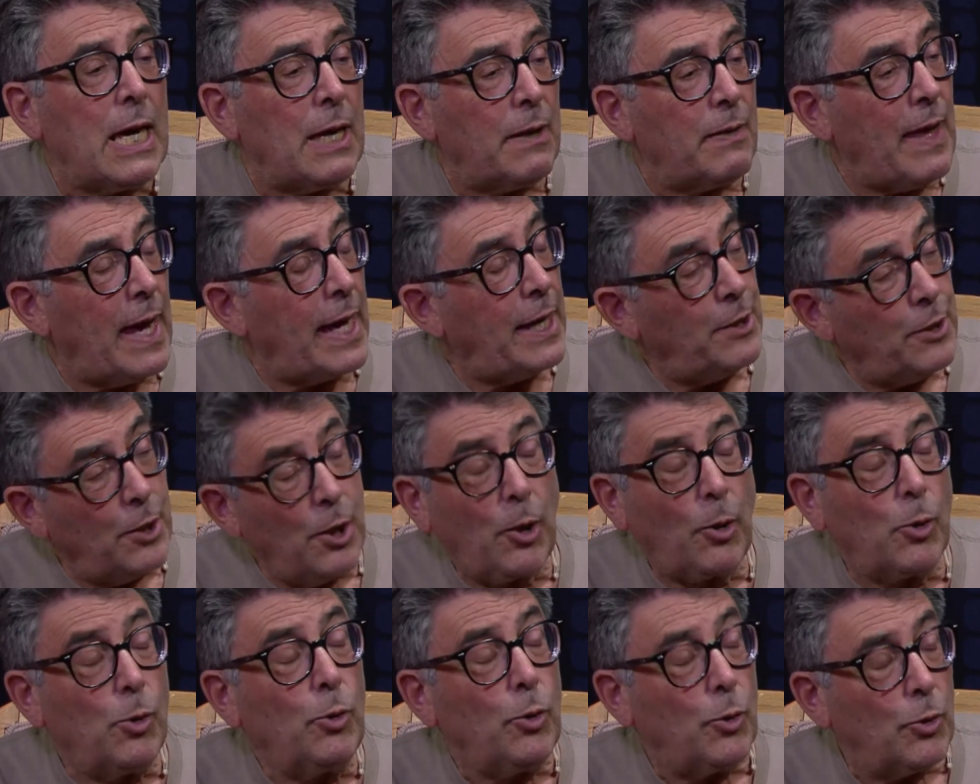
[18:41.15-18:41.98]
They
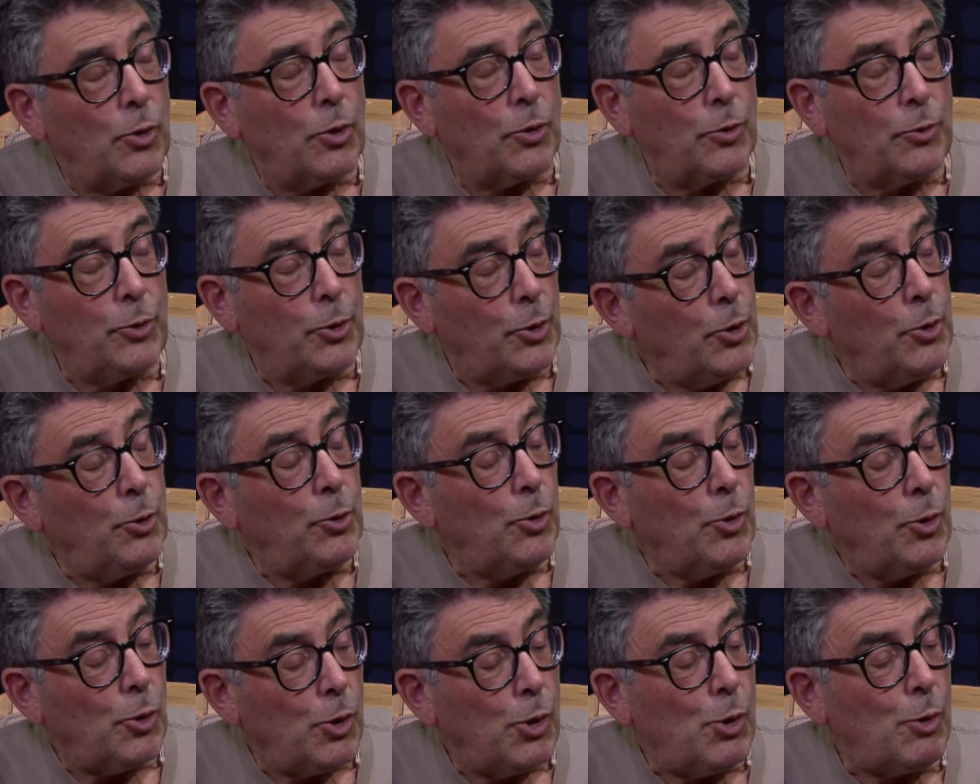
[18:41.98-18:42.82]
knew
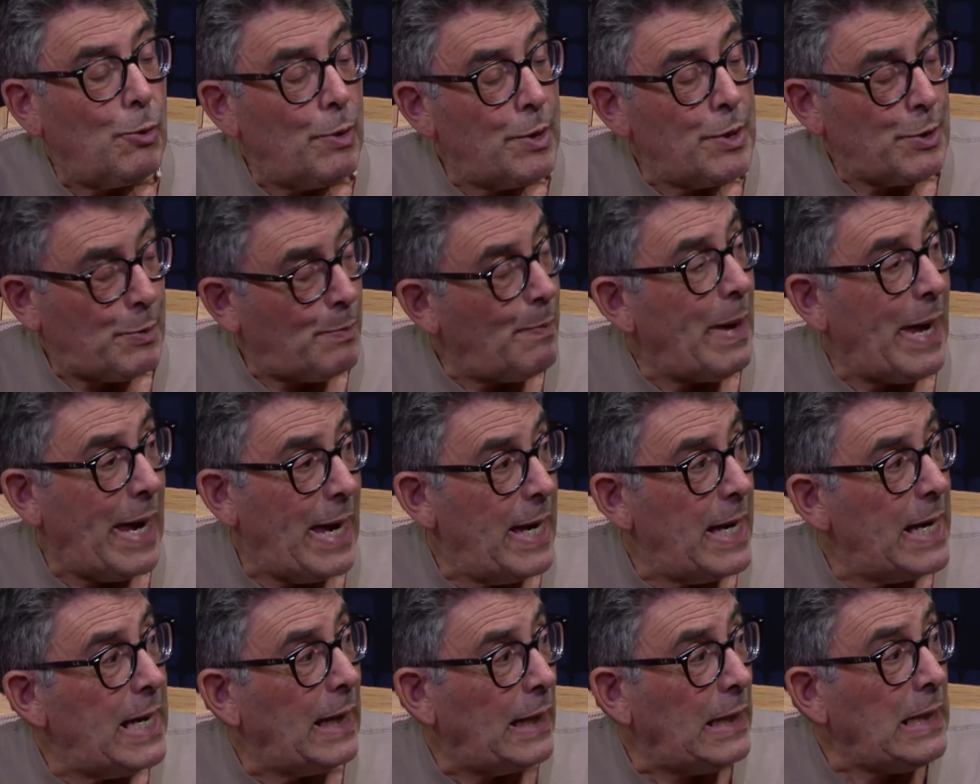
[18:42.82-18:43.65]
who was
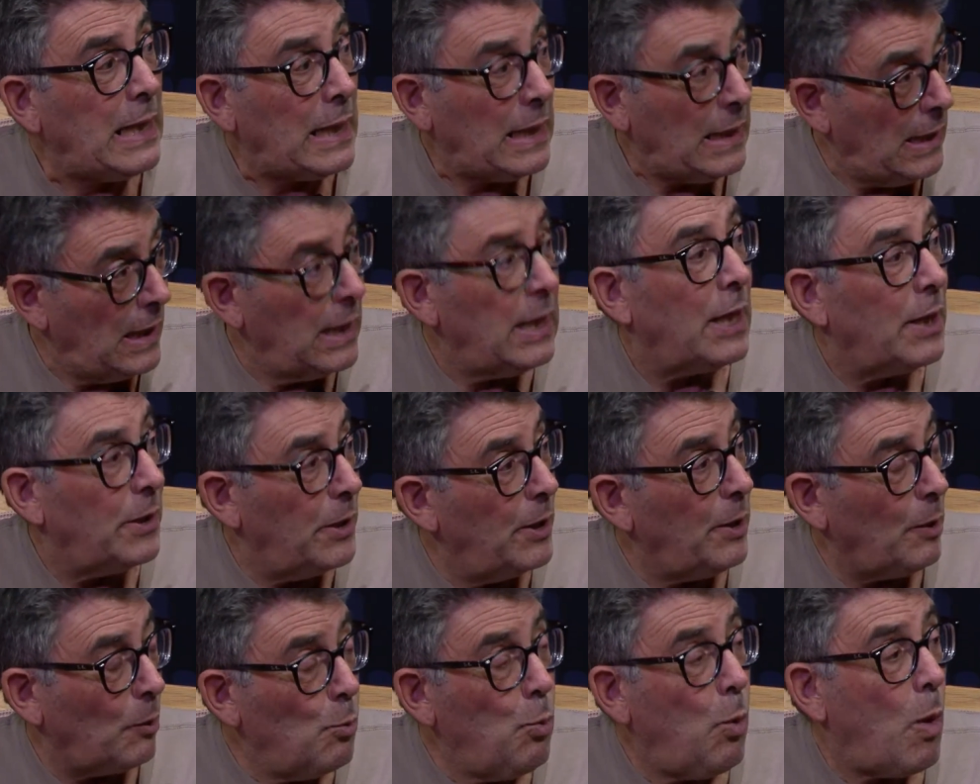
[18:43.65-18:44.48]
paying
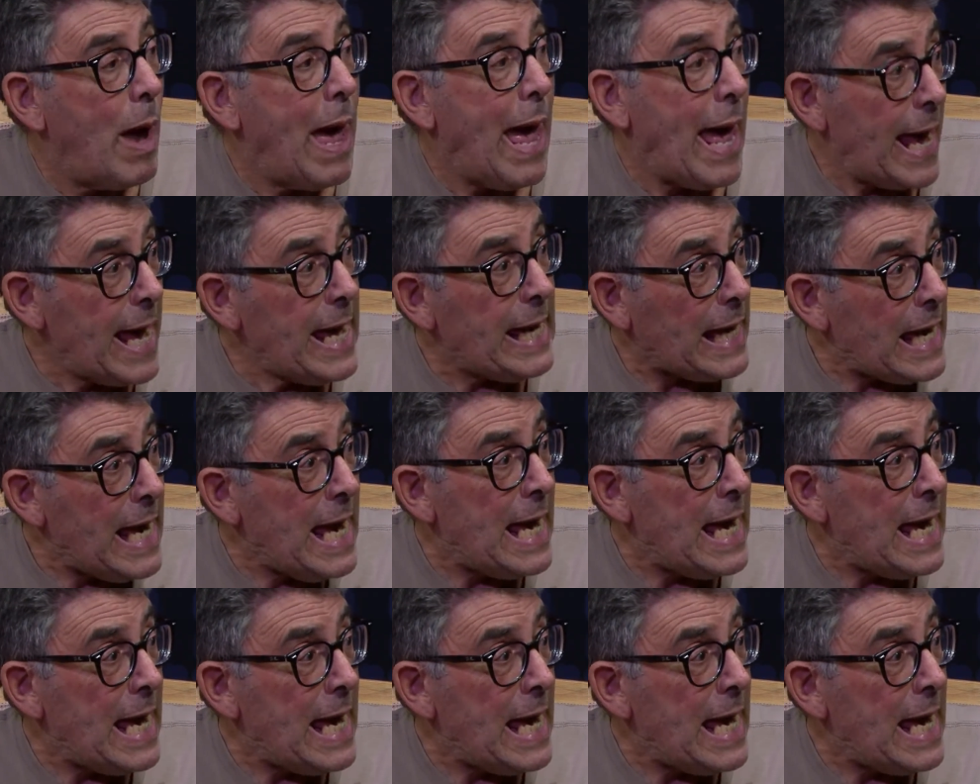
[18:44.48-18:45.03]
their way.